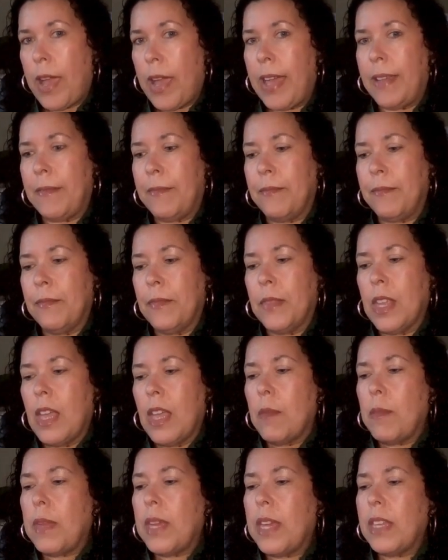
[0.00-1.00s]
right?
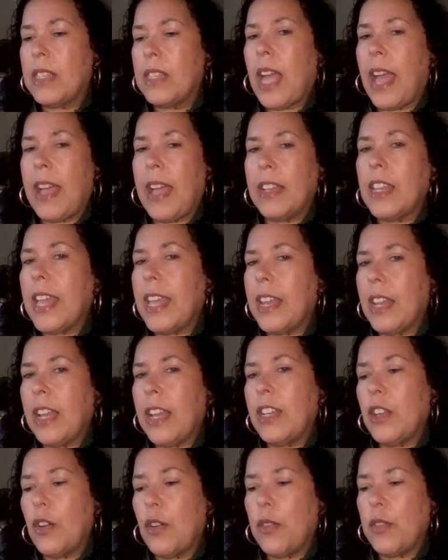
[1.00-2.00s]
Because
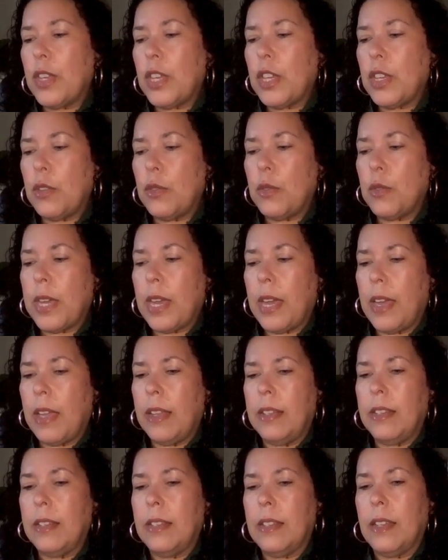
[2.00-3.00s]
I know that you
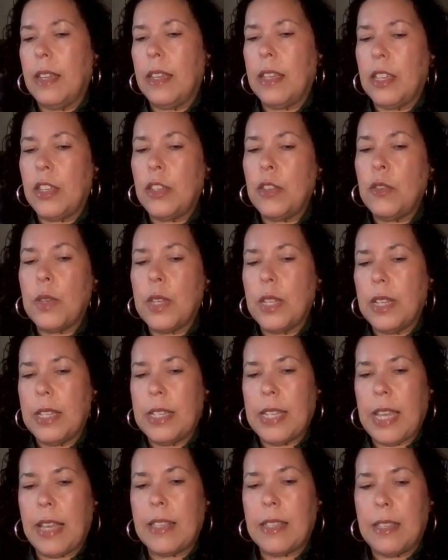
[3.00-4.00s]
can
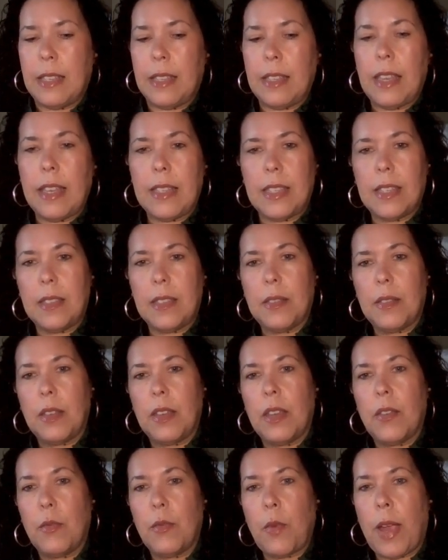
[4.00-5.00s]
attest to this,
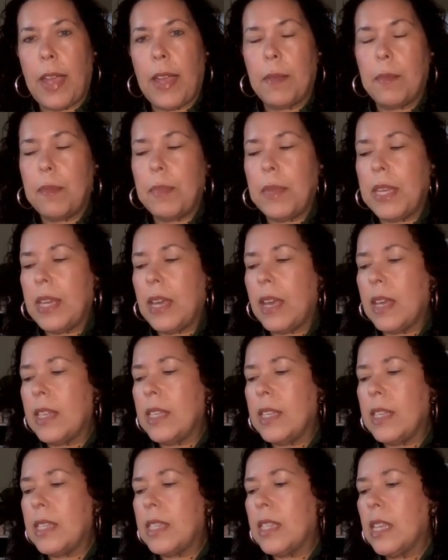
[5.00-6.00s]
right?
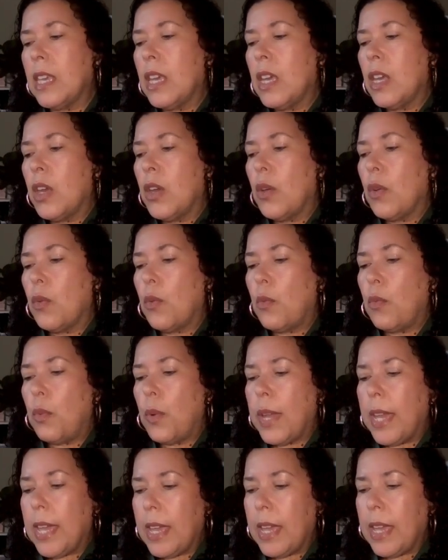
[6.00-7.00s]
Because
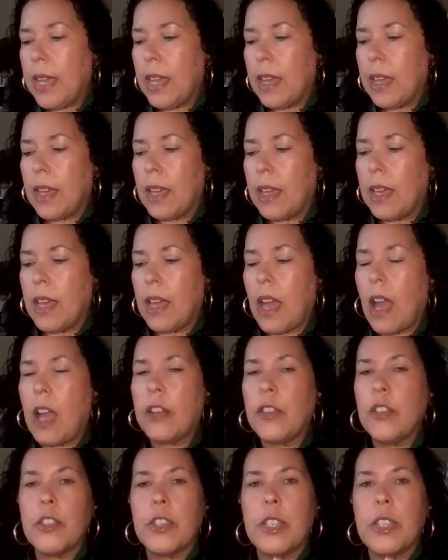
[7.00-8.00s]
we
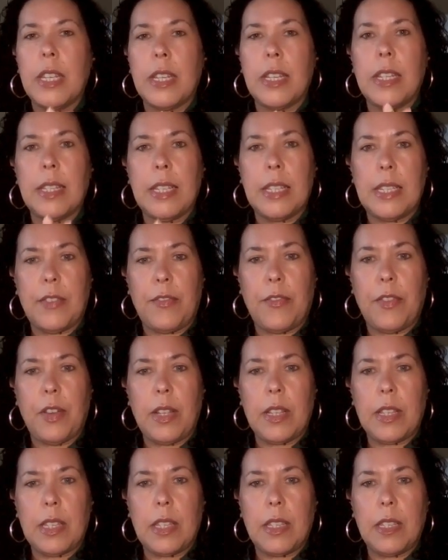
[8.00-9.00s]
understanding the
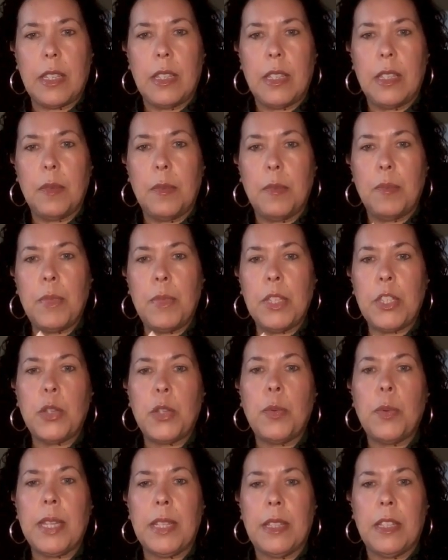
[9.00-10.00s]
difference
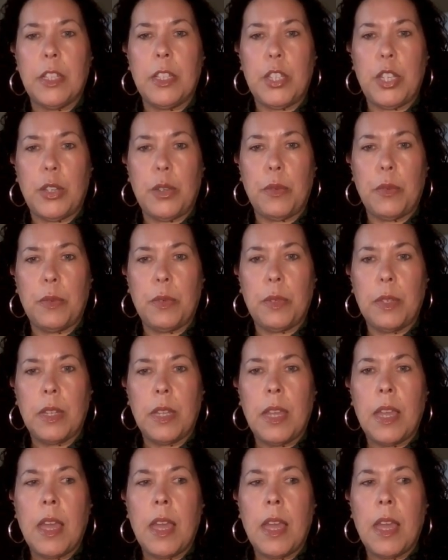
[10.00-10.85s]
between the two,